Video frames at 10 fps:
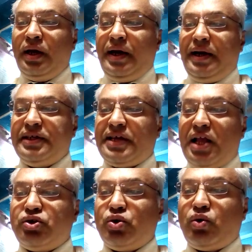It is
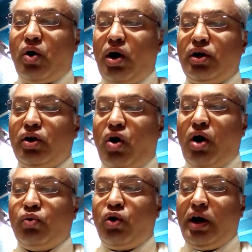also called a
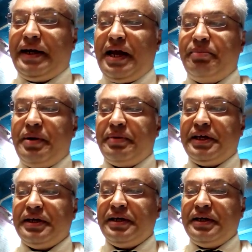non-volatile
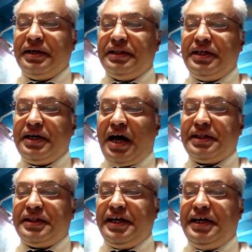memory. There are
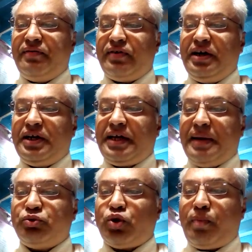three different
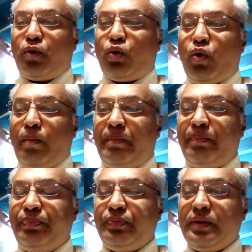types of ROM:
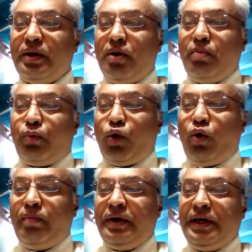
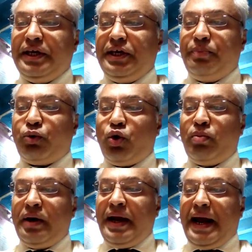PROM,
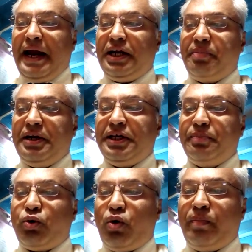EEPROM, and
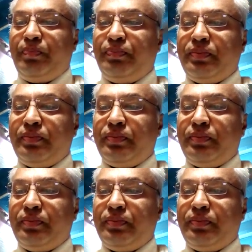EEPROM.